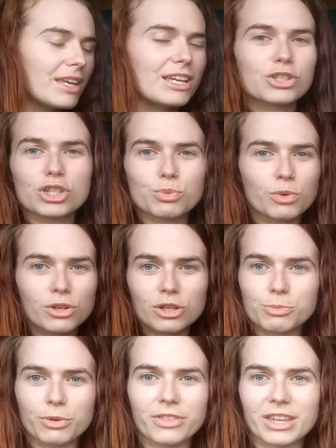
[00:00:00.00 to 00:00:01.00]
It's just one of
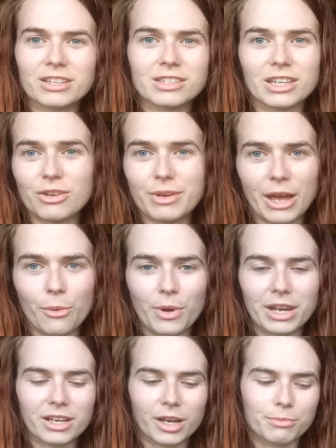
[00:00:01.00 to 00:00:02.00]
those things that you get
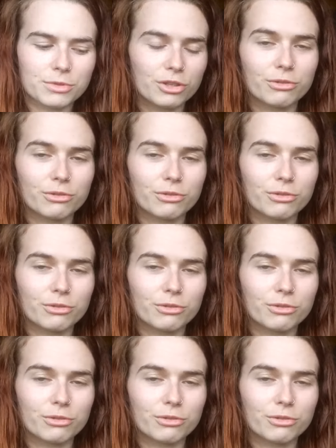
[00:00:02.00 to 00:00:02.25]
when it comes